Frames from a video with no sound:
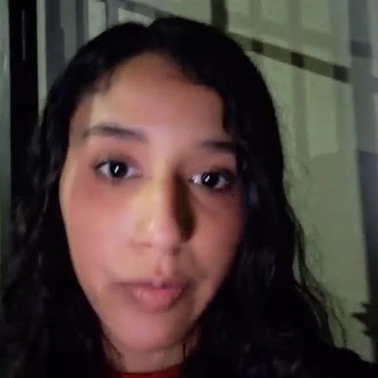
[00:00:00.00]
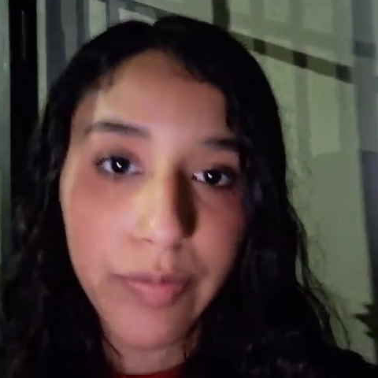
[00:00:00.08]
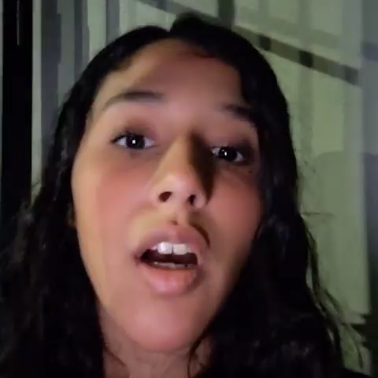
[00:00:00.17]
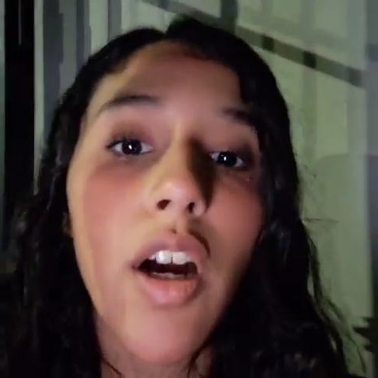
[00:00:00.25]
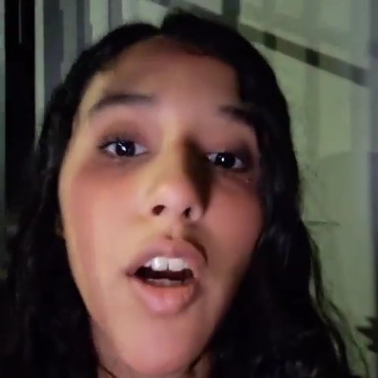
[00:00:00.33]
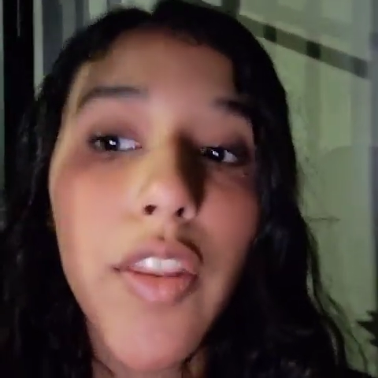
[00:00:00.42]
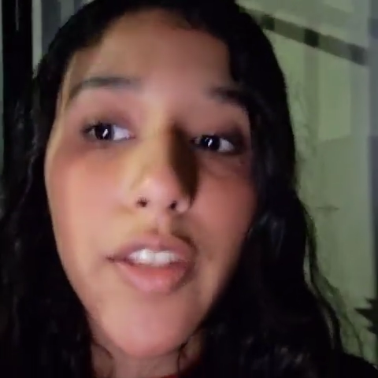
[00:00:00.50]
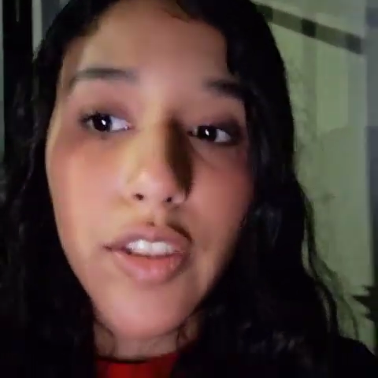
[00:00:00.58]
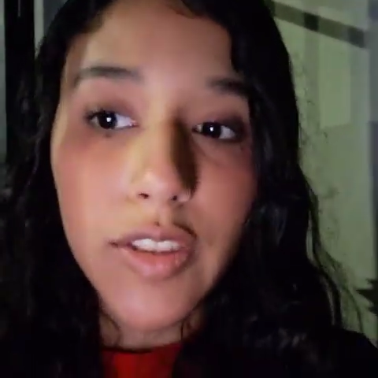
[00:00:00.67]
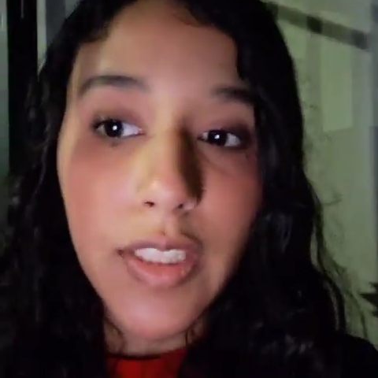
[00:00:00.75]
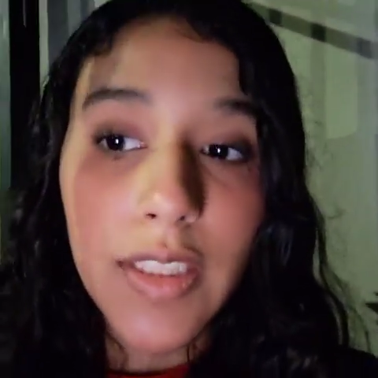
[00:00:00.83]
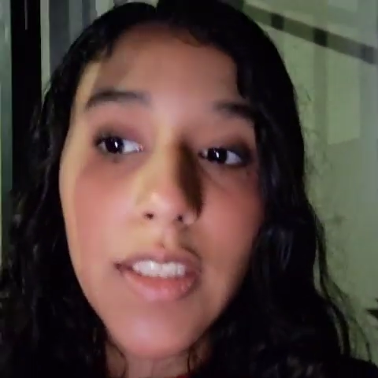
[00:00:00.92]

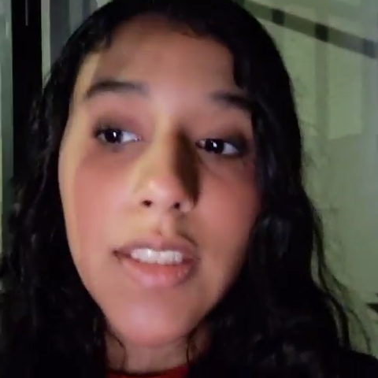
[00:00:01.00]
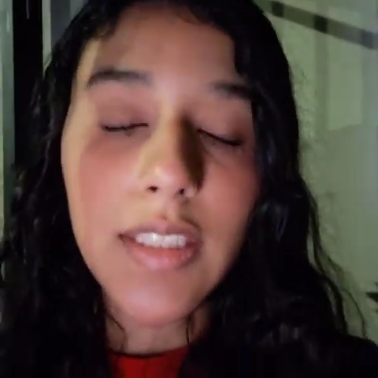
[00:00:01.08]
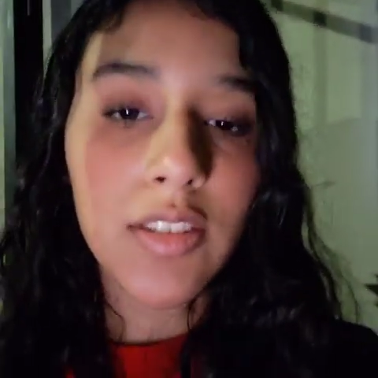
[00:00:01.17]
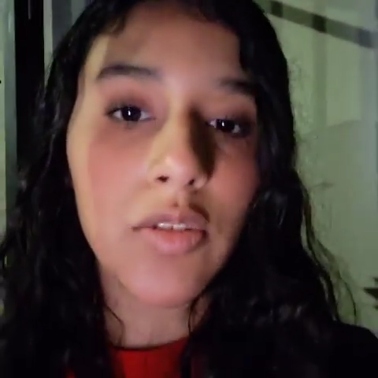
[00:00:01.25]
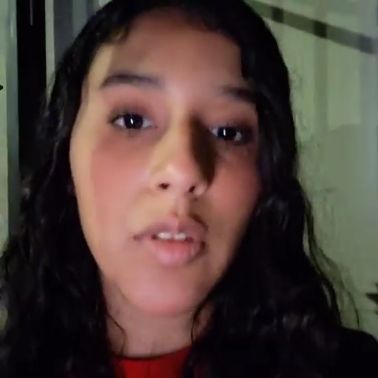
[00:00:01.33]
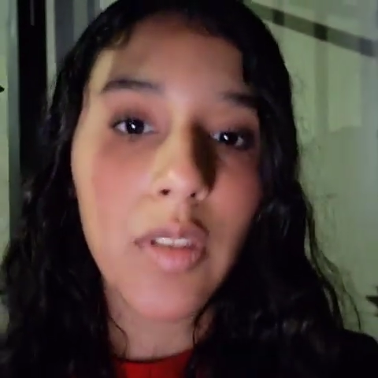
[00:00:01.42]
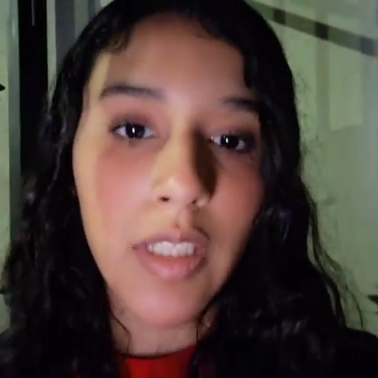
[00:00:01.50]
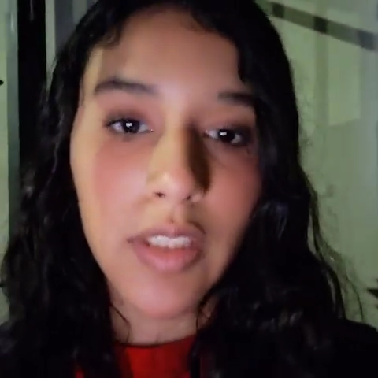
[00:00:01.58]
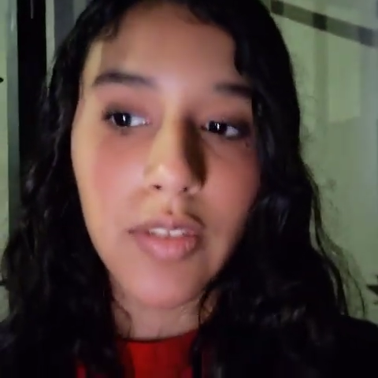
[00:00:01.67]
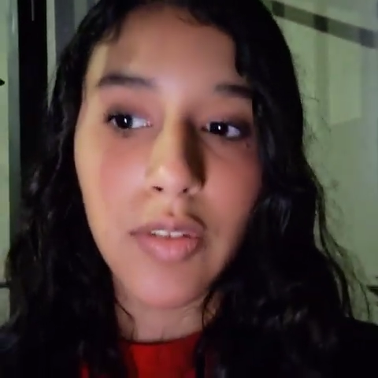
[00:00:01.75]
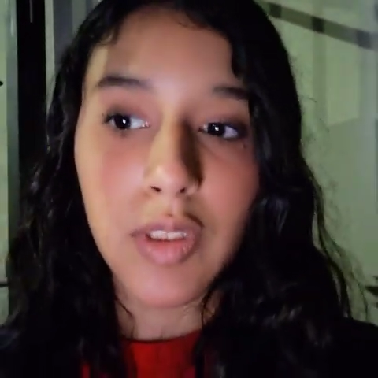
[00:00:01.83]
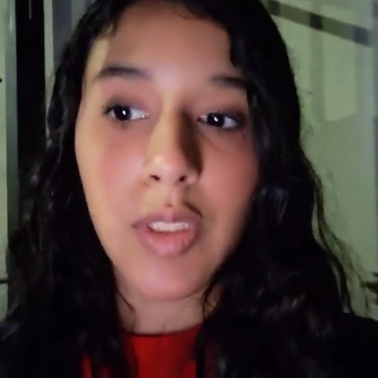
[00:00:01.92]
Understanding this
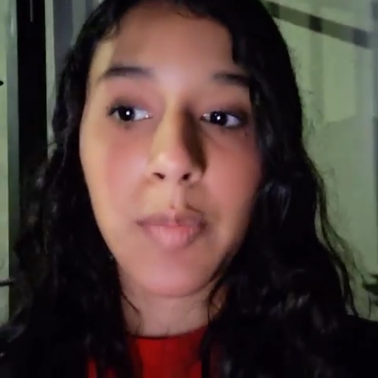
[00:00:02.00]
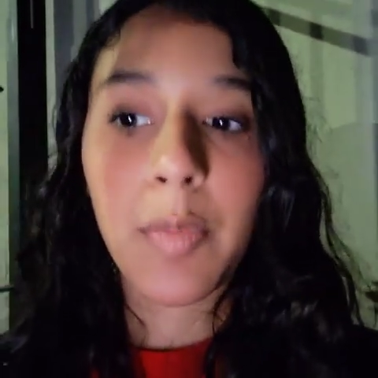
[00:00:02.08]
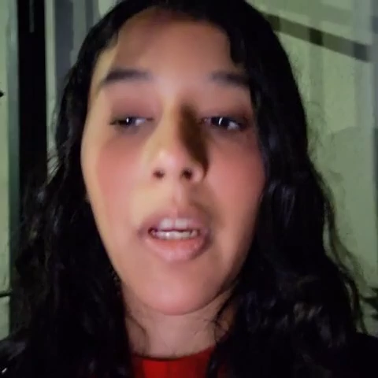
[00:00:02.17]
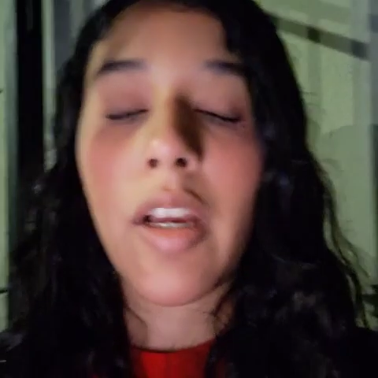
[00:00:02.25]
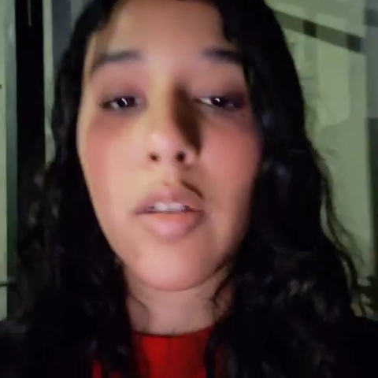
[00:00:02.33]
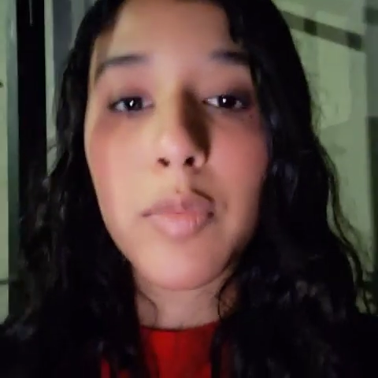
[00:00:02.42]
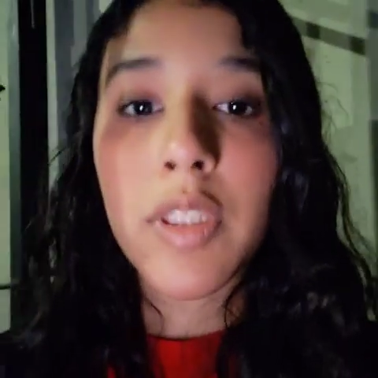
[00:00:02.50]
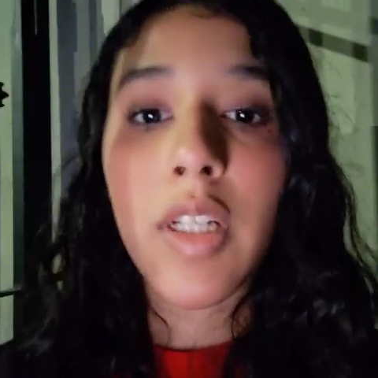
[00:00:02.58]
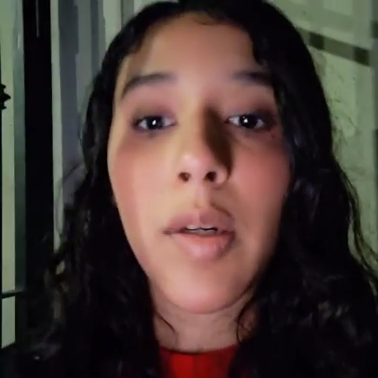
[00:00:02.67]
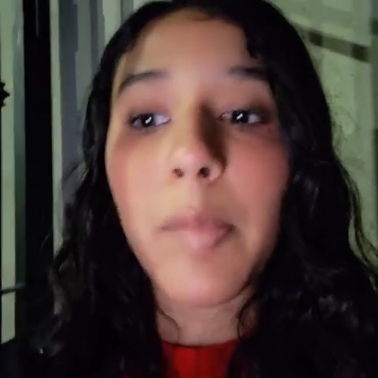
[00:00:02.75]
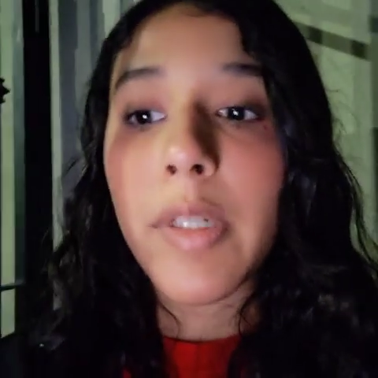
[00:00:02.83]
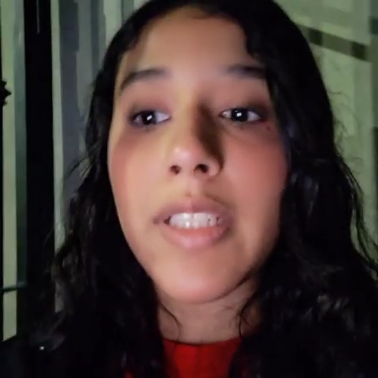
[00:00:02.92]
relationship helps
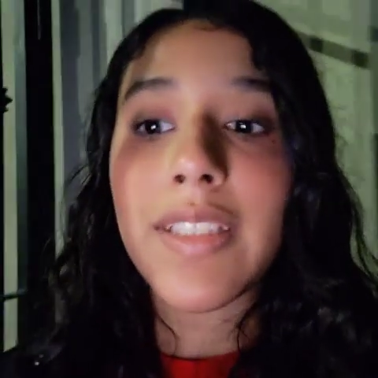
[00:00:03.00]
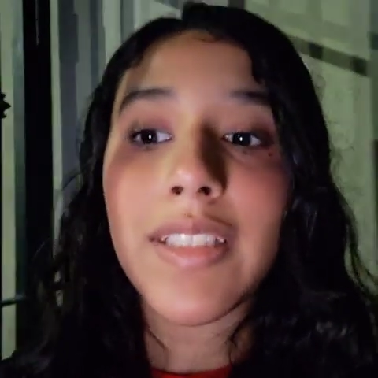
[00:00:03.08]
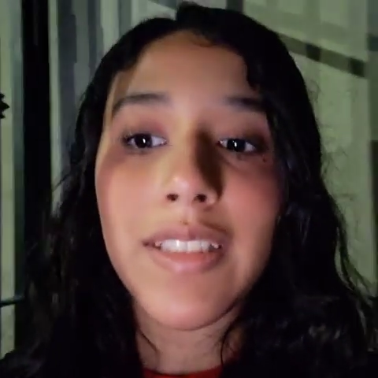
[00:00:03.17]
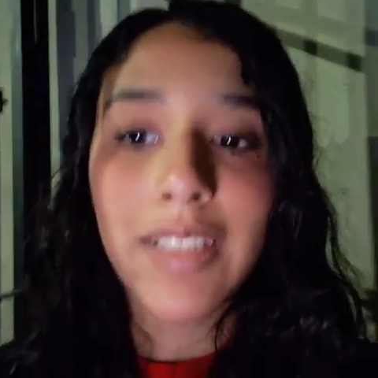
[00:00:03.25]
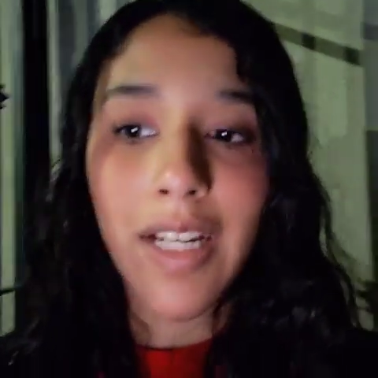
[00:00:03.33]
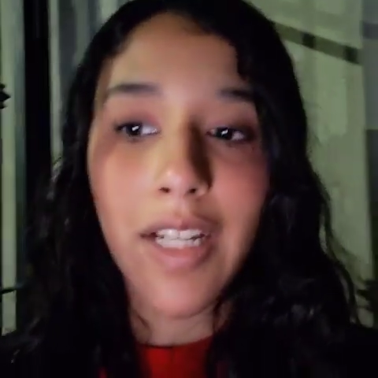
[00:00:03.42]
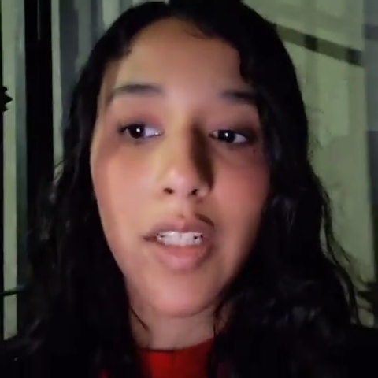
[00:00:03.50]
companies decide